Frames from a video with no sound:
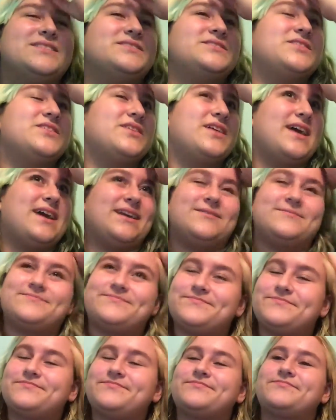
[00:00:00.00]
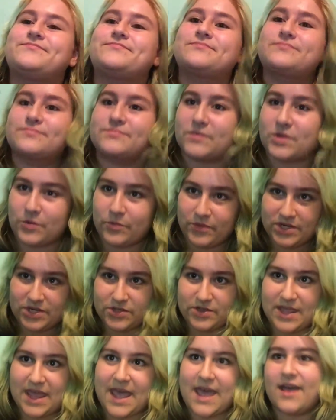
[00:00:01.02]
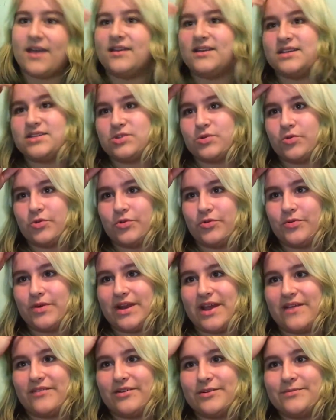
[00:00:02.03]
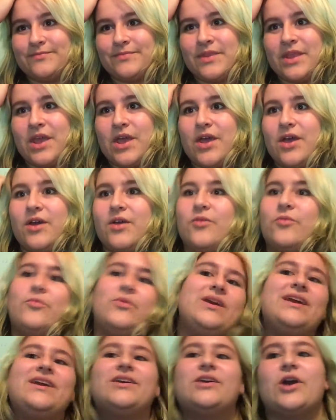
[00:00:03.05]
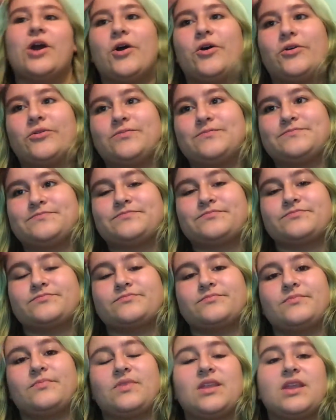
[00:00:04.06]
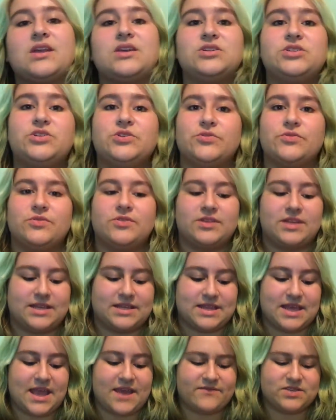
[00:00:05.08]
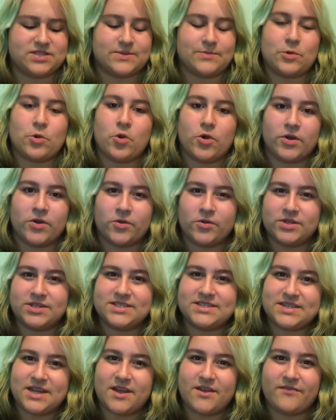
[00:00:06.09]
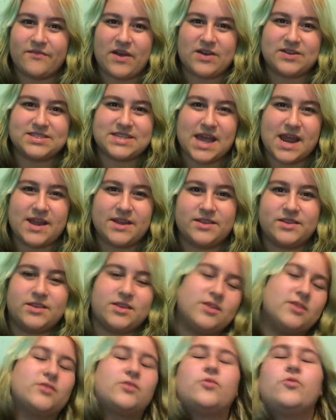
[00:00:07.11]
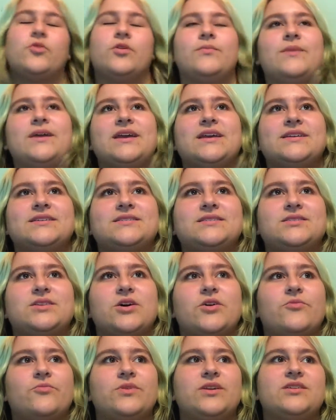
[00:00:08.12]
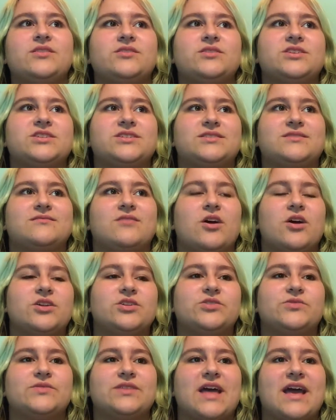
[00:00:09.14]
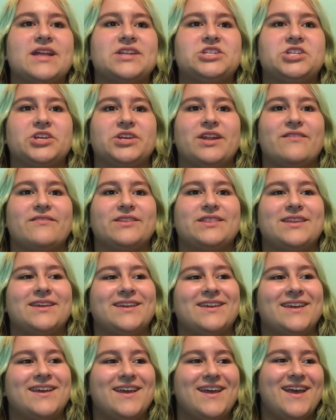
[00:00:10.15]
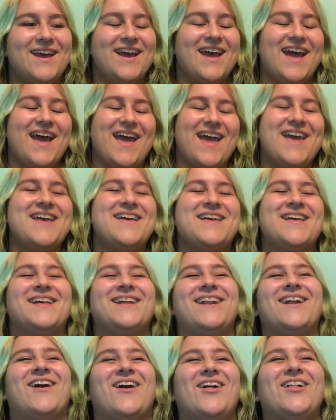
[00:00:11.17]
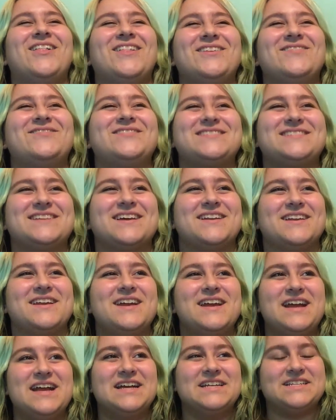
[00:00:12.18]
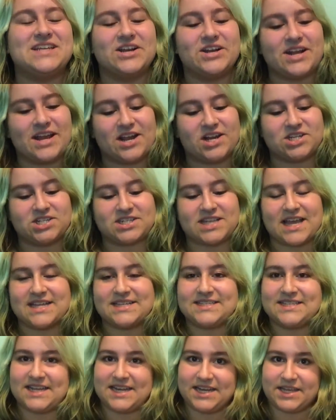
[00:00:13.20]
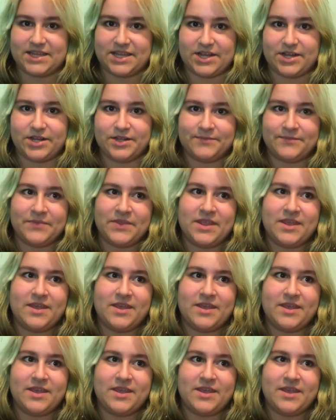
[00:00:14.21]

So, like, we do that, it's cool, whatever. We go to, like, they have some cornhole and stuff outside of the corn maze, so we just are doing that and chilling and everything. And all of a sudden, Tara and I are just kind of sitting there